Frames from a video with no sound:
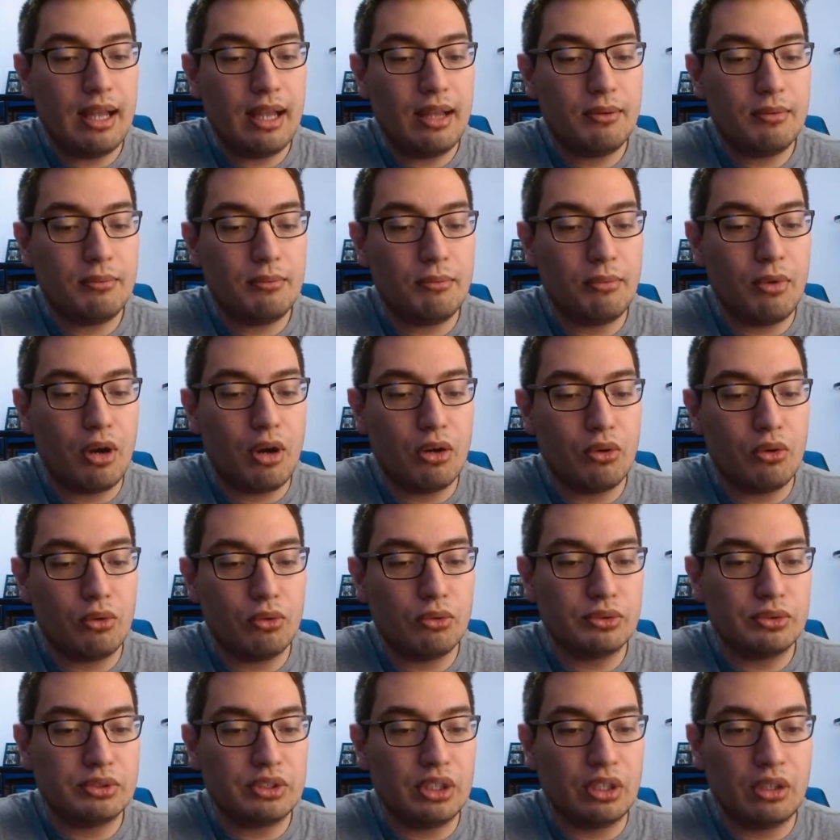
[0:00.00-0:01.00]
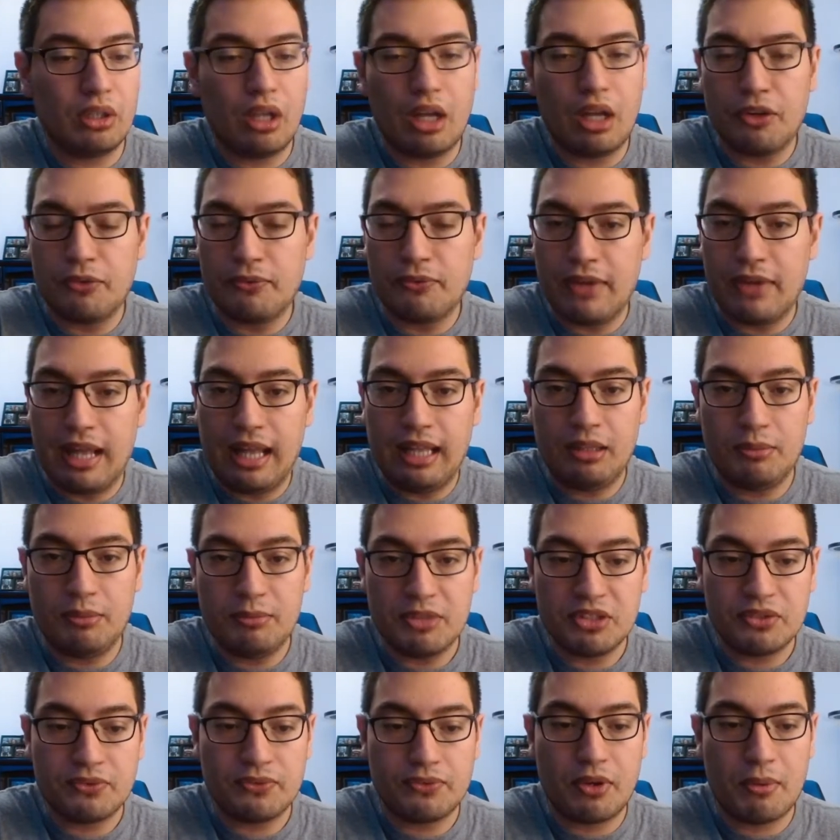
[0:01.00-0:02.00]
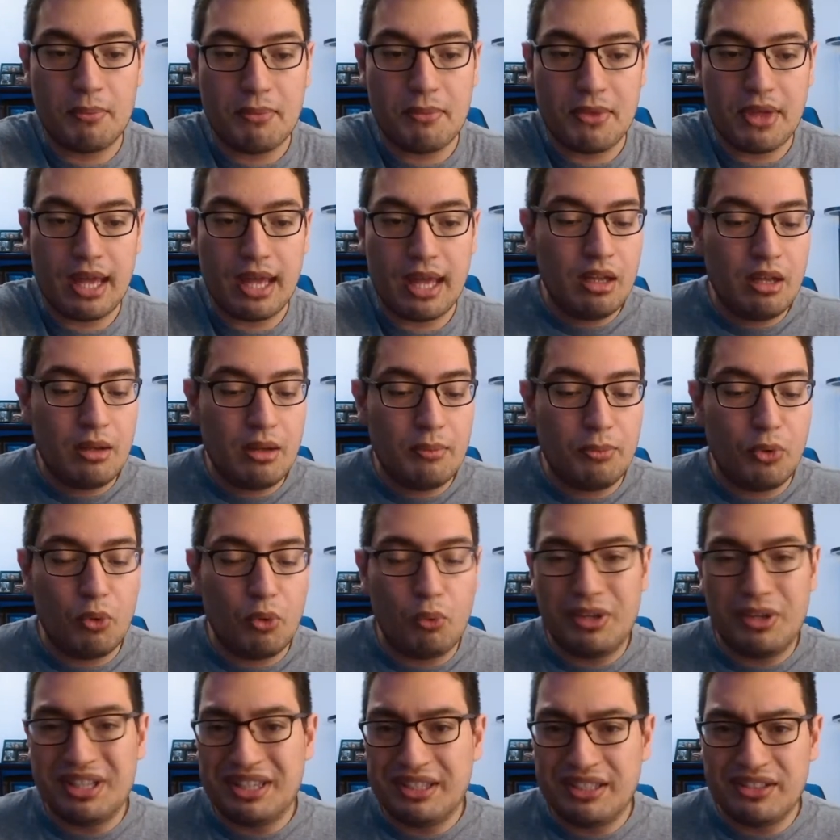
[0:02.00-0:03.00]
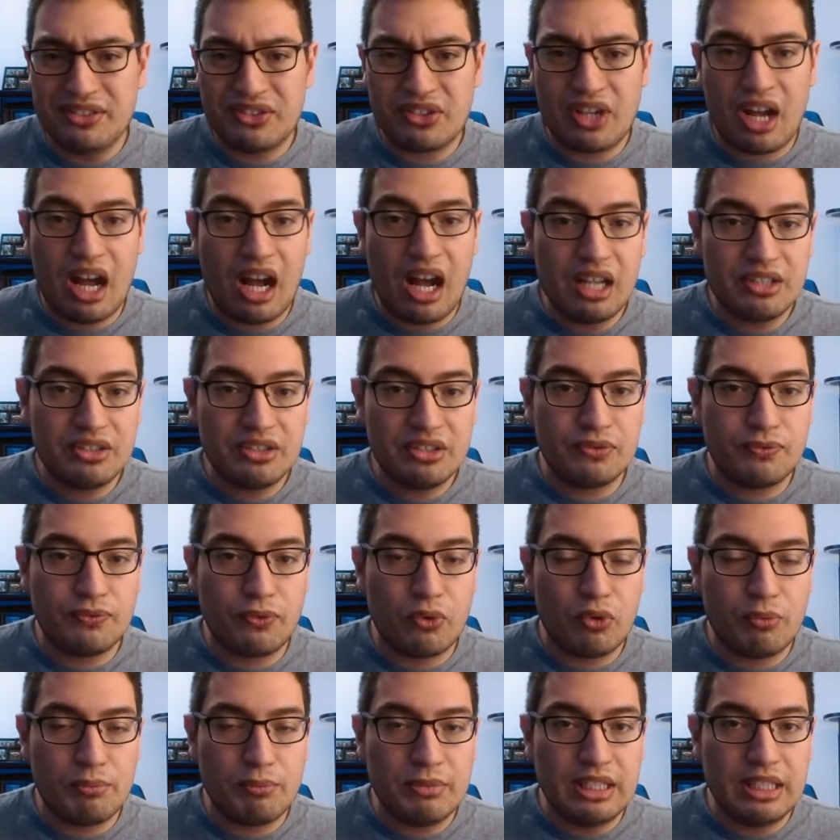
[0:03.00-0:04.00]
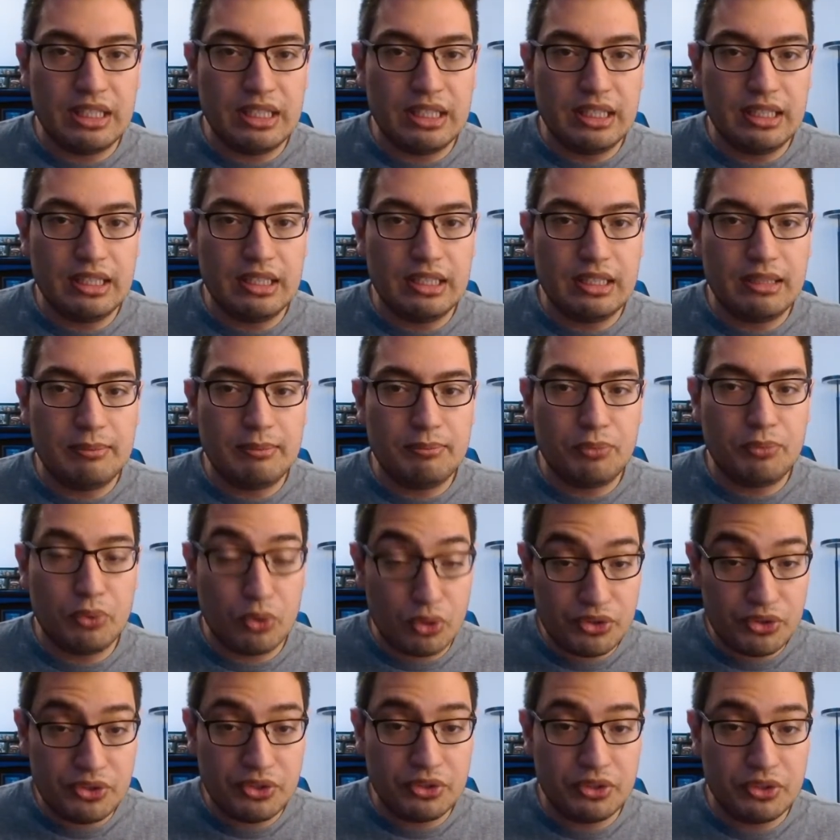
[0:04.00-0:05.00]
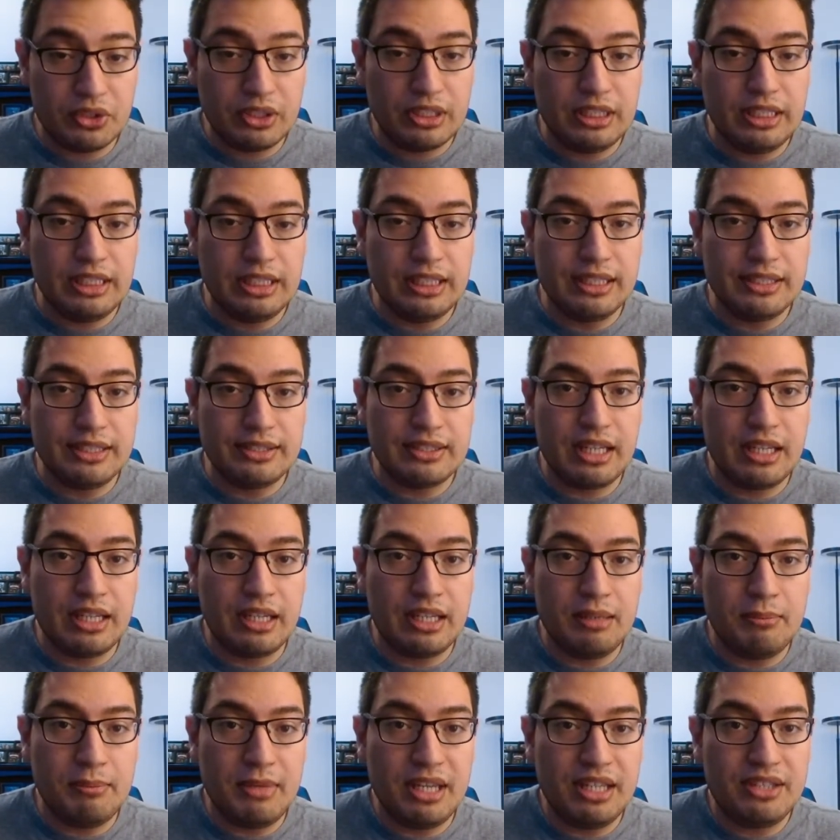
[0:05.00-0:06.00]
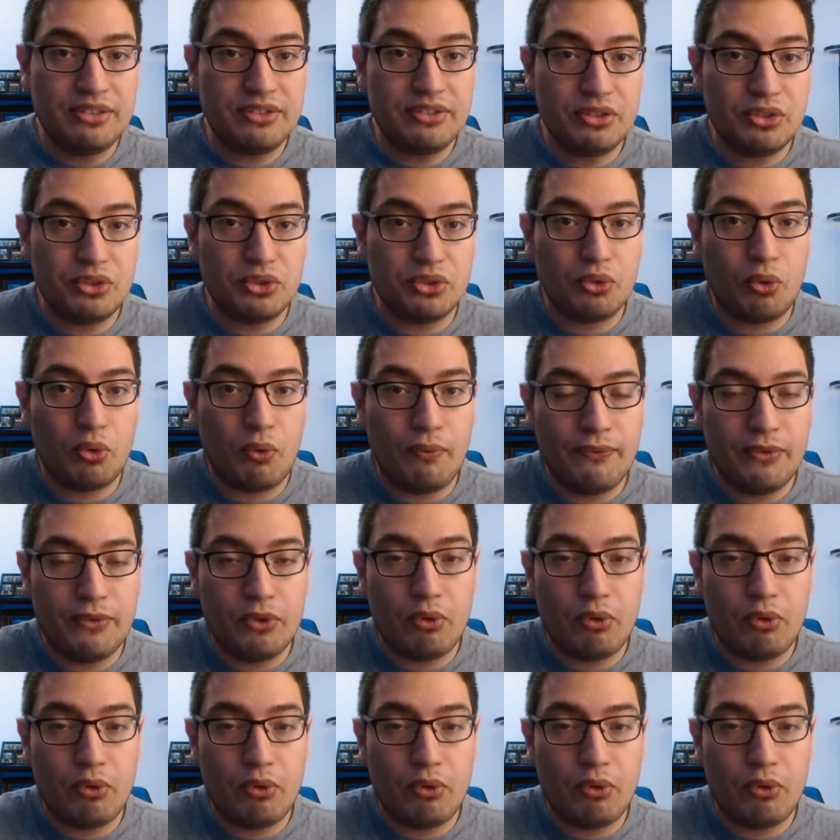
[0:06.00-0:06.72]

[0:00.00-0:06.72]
borrows a lot of elements from that. But what this causes for me personally is that it makes the show feel